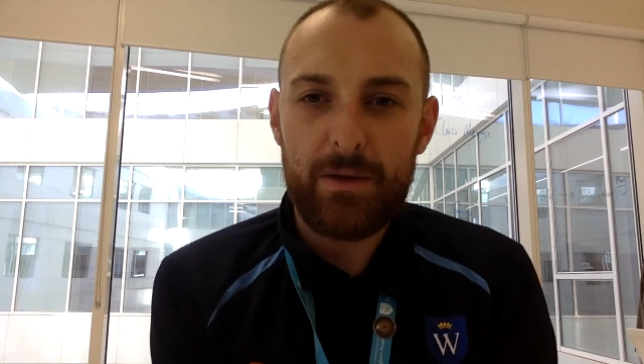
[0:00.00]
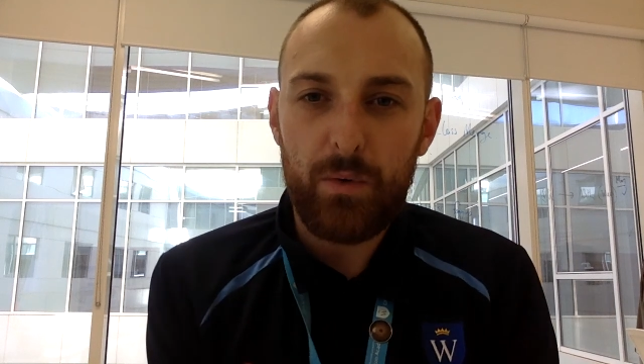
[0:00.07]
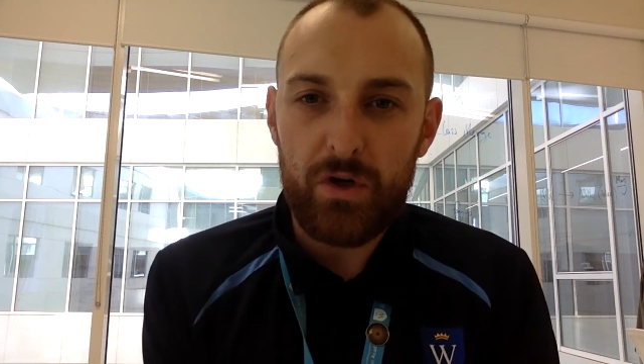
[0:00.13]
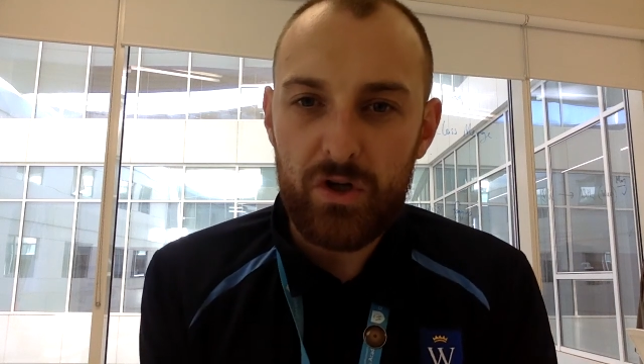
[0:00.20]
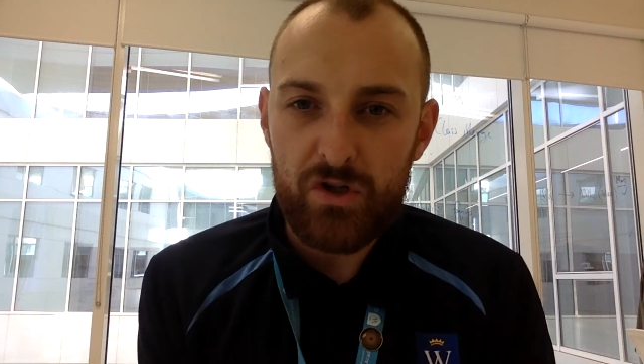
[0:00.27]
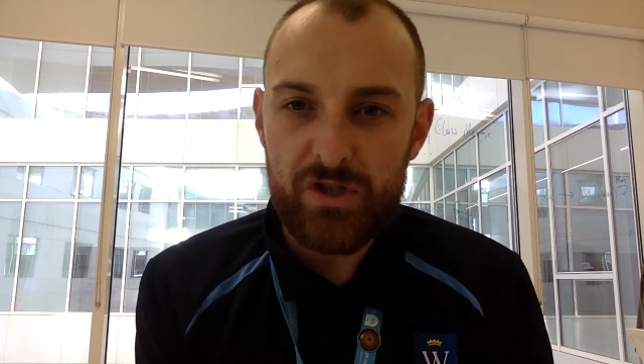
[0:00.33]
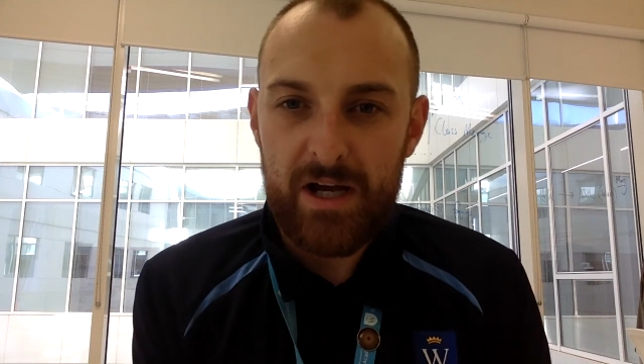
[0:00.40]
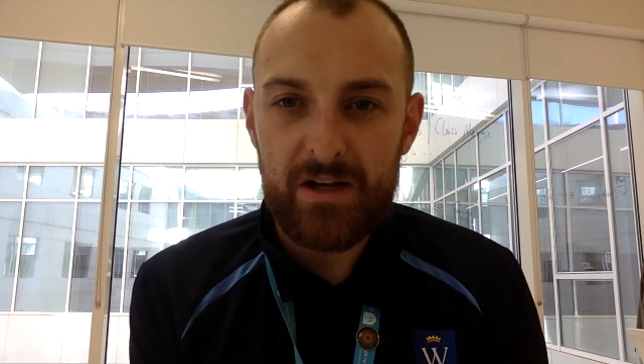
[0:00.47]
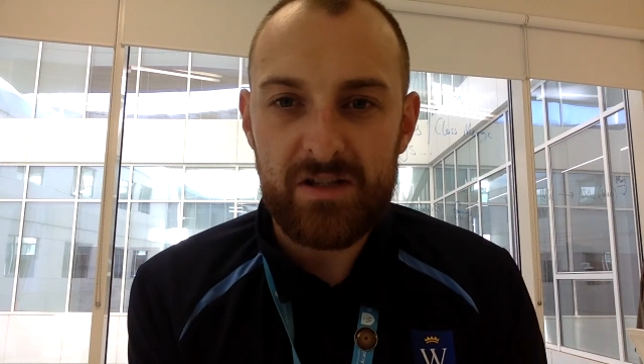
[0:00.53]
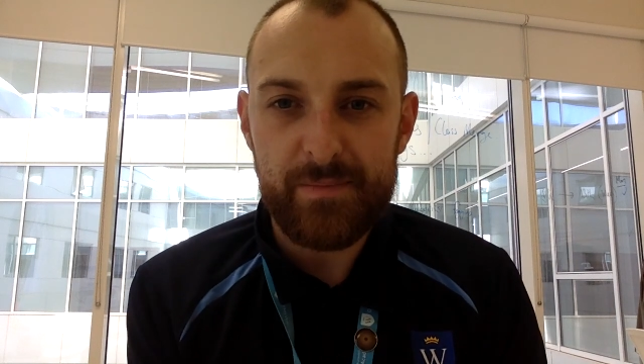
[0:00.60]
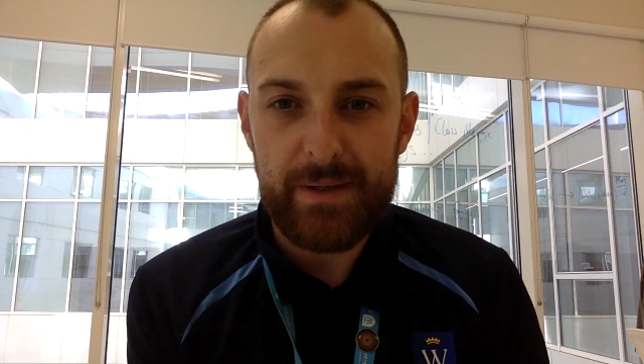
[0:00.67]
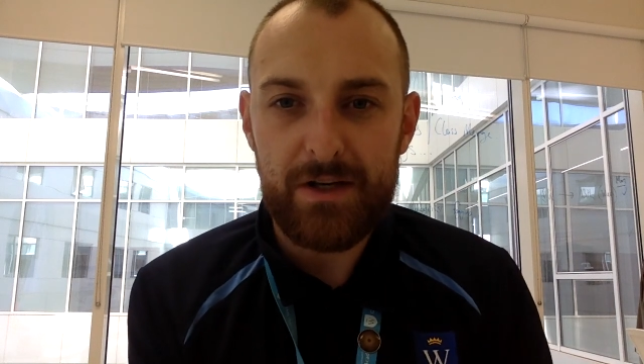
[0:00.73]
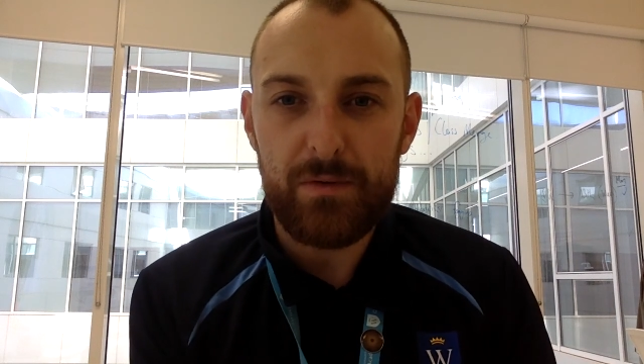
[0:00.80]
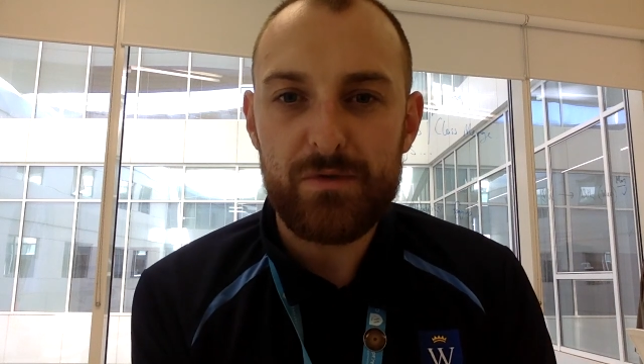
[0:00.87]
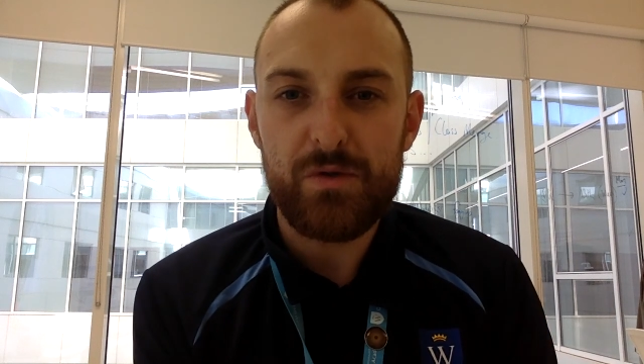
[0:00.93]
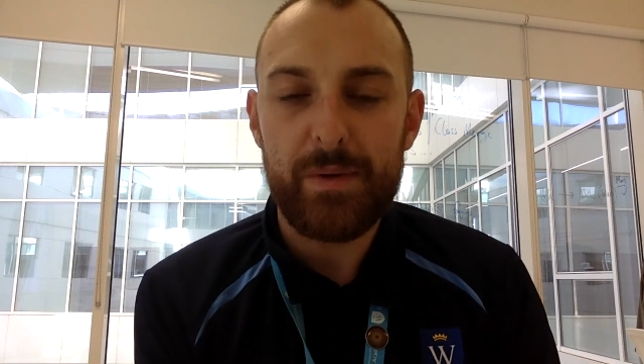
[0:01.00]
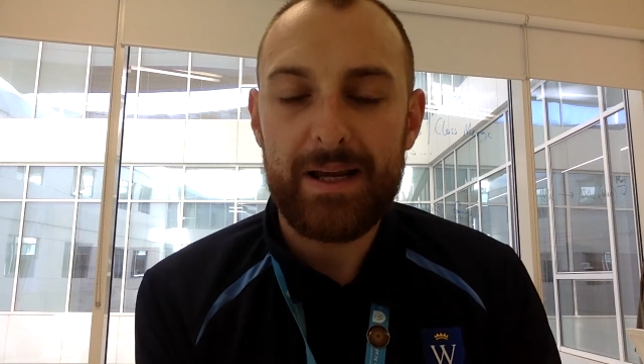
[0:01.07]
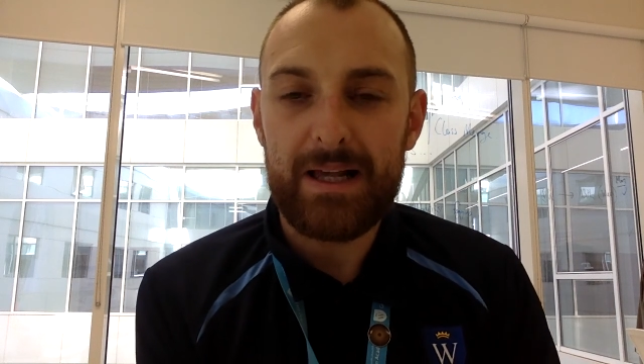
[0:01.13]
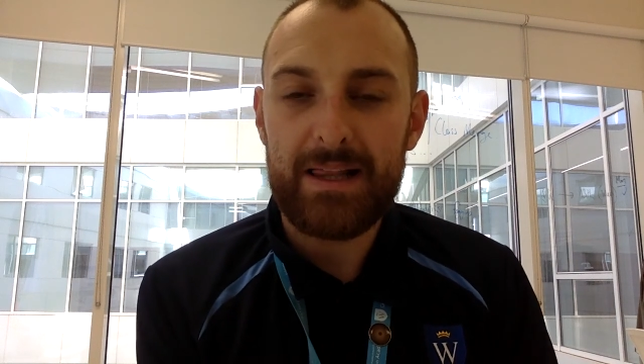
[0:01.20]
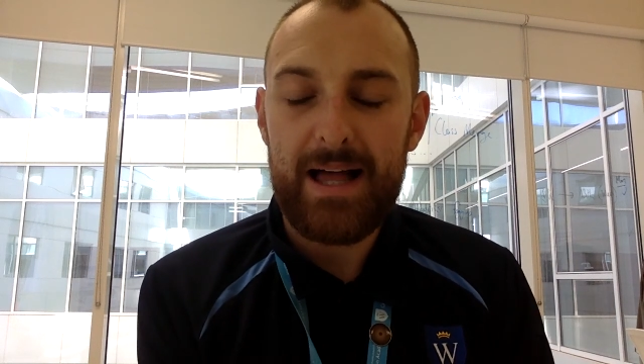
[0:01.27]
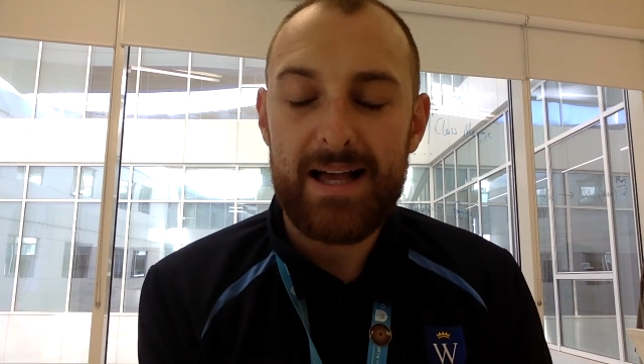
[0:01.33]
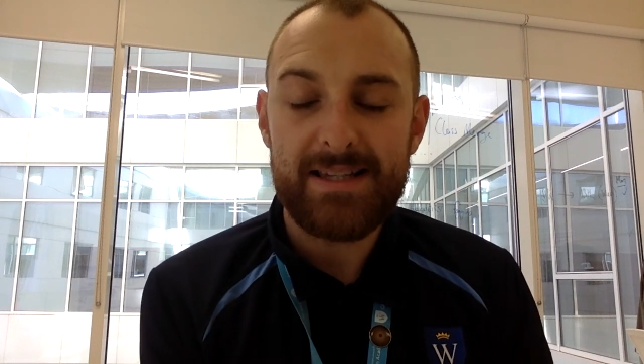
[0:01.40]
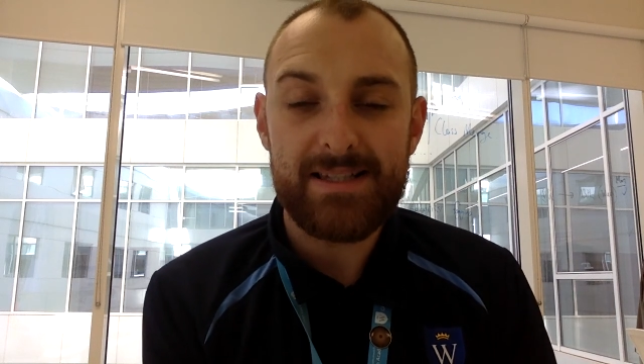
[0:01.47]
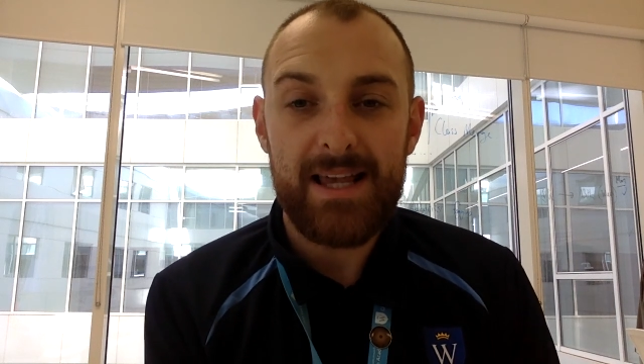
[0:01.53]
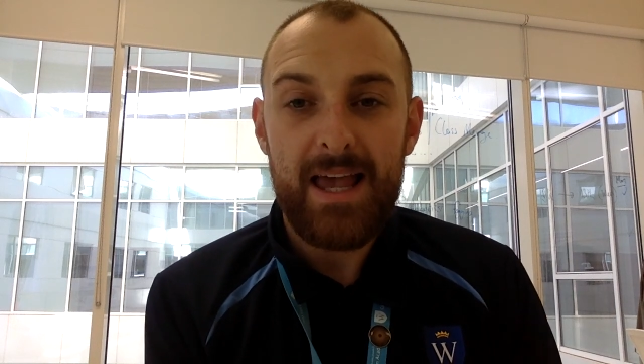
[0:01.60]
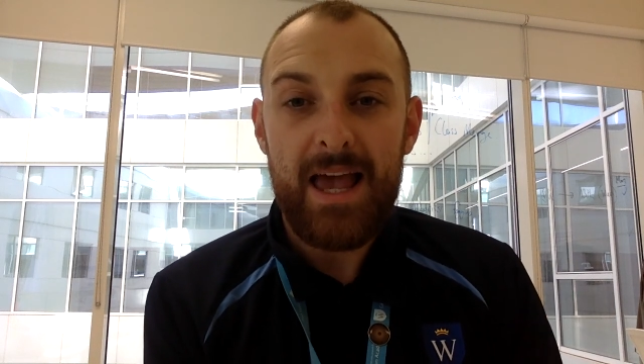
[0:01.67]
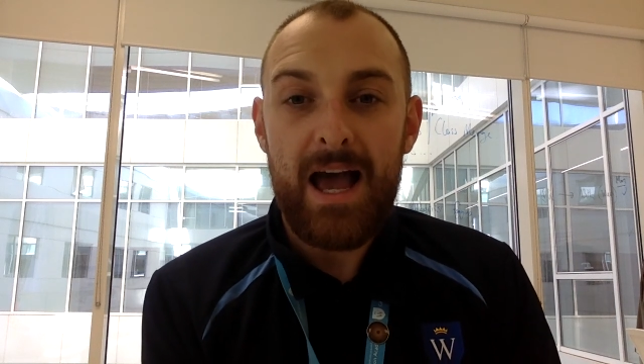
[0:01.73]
what your child has been up to in class